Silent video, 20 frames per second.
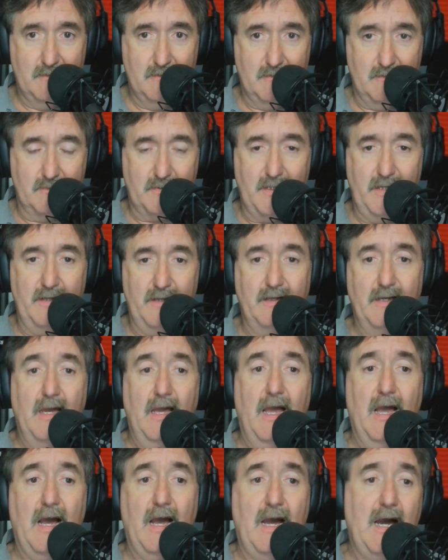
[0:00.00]
Okay.
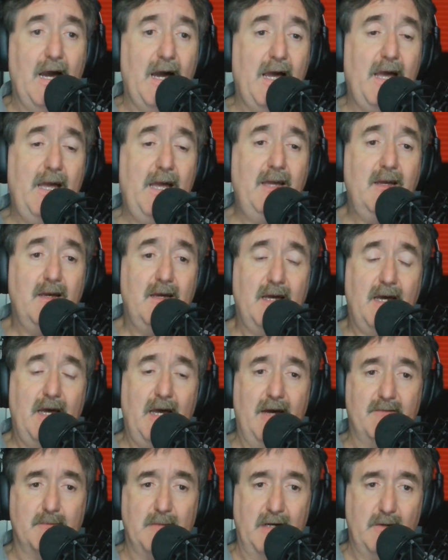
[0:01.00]
I
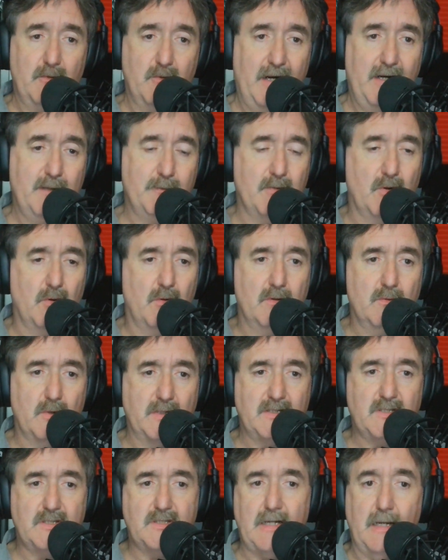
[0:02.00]
have my riding mower,
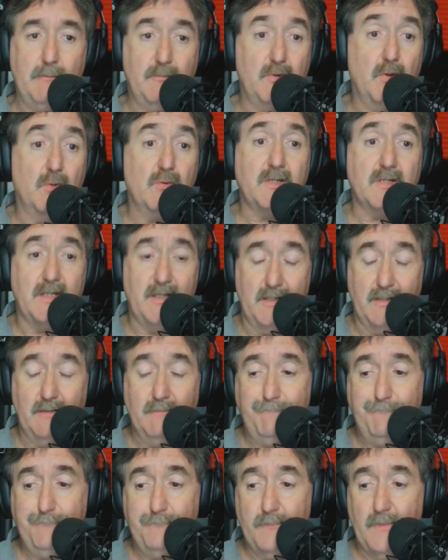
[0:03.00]
which I broke
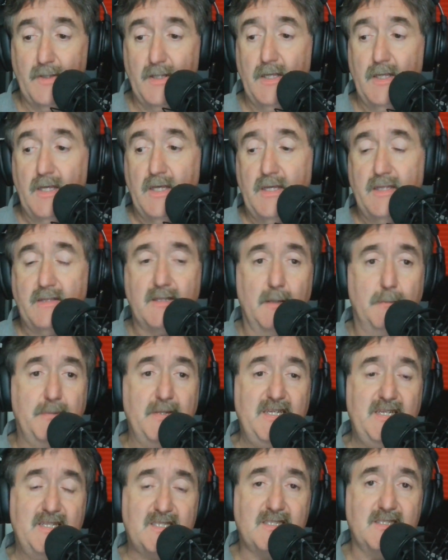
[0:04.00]
again. The
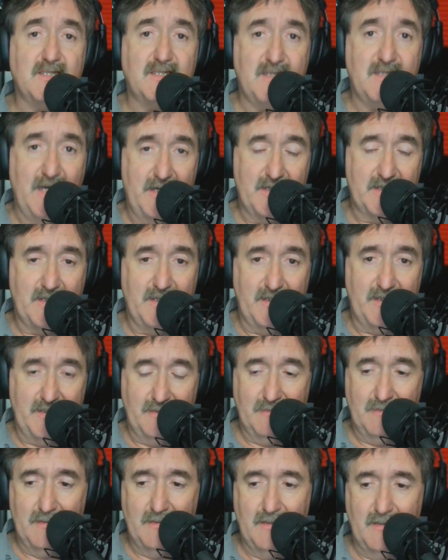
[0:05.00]
beast is dead
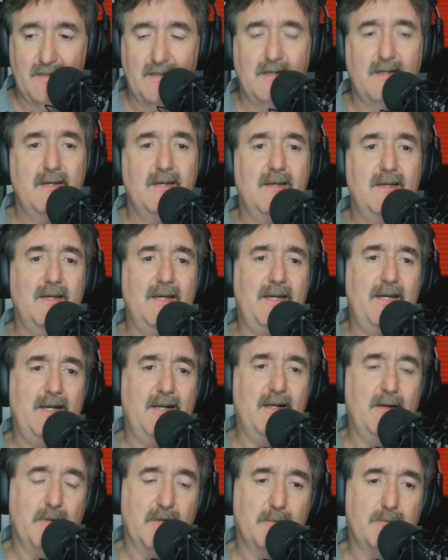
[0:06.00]
again.
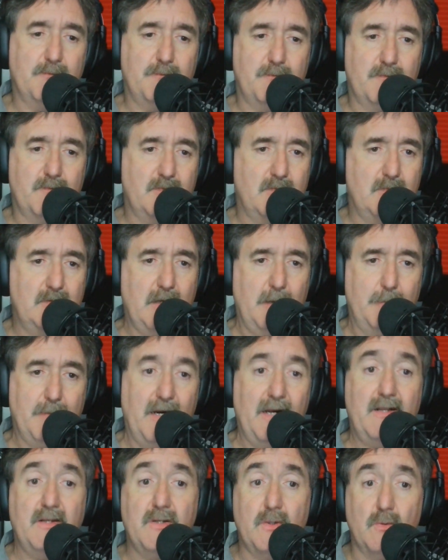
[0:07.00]
And I'm
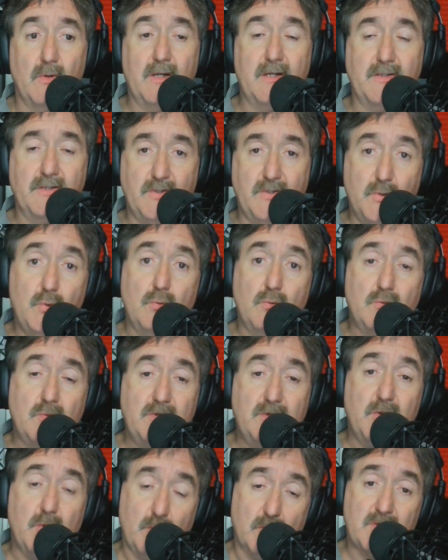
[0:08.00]
buying a new one, a new
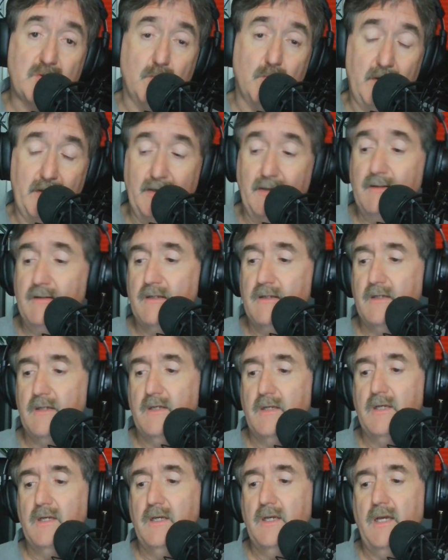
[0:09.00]
used one.
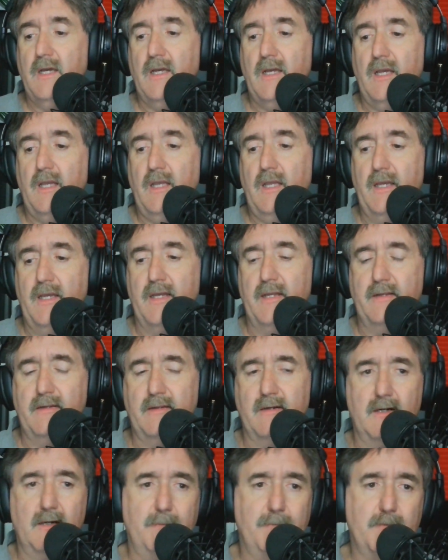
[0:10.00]
And,
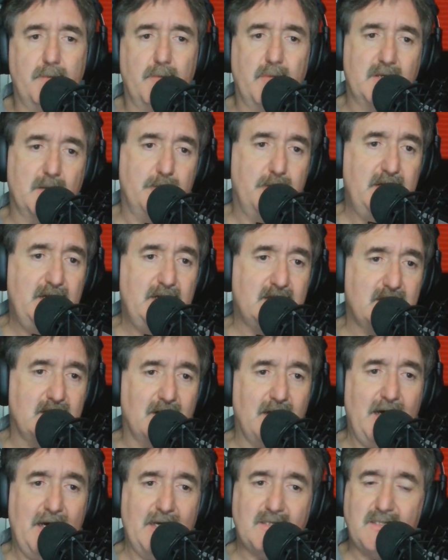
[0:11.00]
but the beast
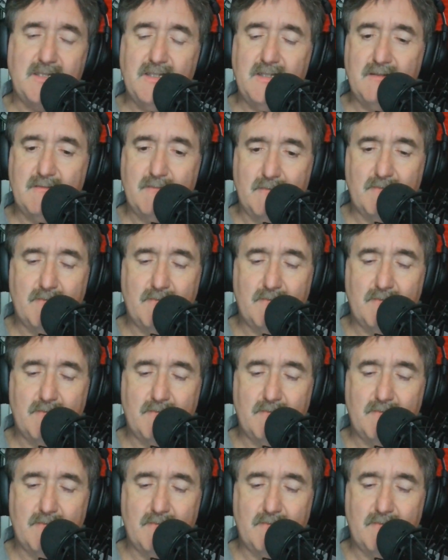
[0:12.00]
lasted